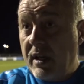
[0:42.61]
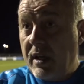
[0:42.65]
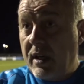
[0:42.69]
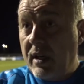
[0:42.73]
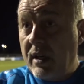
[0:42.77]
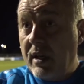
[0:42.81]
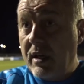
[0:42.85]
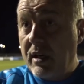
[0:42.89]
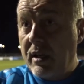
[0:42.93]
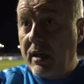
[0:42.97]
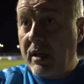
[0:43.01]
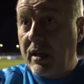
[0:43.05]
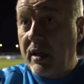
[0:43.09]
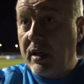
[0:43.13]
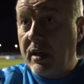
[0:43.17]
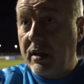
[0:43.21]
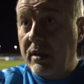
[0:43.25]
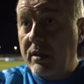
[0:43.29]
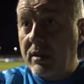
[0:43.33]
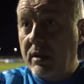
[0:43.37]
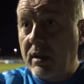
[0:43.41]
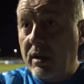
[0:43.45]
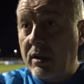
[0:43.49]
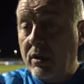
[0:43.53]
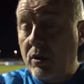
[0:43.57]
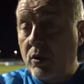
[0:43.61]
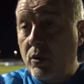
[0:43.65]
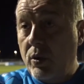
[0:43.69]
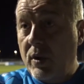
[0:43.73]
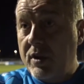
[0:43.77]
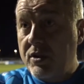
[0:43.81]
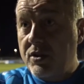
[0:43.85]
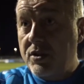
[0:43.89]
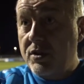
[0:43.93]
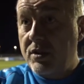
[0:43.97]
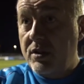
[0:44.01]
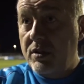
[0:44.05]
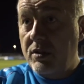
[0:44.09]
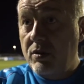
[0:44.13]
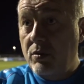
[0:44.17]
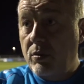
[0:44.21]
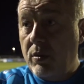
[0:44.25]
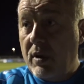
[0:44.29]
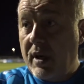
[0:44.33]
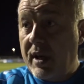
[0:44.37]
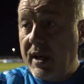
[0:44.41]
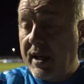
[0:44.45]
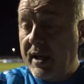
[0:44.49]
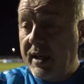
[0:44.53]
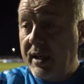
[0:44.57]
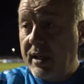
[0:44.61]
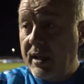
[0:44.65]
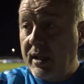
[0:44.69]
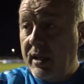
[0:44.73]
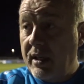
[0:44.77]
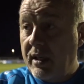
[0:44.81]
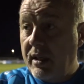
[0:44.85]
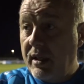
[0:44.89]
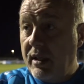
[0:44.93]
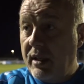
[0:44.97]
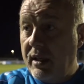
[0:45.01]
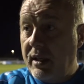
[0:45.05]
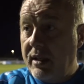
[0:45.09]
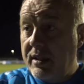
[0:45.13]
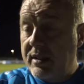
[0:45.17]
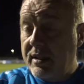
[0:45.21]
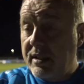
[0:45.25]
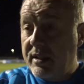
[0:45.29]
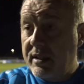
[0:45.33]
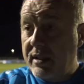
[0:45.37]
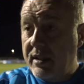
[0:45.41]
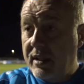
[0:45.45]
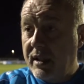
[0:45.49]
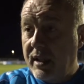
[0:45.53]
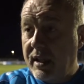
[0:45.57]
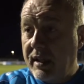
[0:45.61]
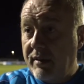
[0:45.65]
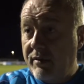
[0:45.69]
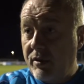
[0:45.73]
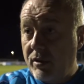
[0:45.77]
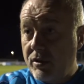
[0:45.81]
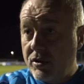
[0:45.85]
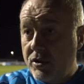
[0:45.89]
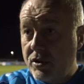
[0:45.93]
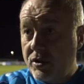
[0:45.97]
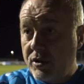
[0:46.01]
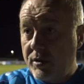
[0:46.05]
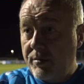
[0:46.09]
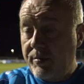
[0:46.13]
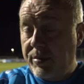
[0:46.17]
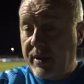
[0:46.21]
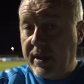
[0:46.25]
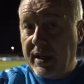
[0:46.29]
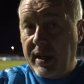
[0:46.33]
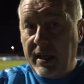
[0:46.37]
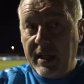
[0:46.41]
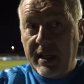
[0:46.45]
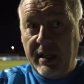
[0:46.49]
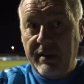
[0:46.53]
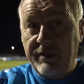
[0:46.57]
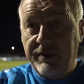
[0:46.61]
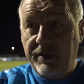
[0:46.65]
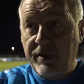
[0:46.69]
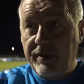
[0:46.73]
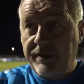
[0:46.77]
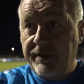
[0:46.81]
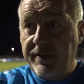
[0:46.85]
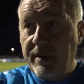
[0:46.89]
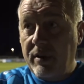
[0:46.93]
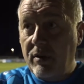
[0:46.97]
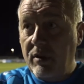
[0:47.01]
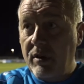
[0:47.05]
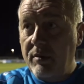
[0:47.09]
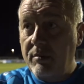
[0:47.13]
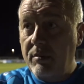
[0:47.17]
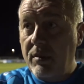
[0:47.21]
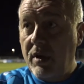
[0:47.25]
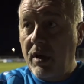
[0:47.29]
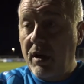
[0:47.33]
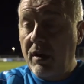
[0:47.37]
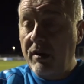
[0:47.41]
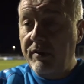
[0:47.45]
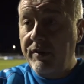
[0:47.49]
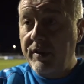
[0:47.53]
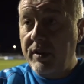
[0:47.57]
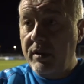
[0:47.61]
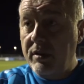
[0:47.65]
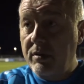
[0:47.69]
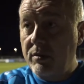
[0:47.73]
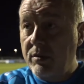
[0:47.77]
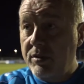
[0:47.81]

I questioned why he didn't give us a penalty for a foul on Marvin,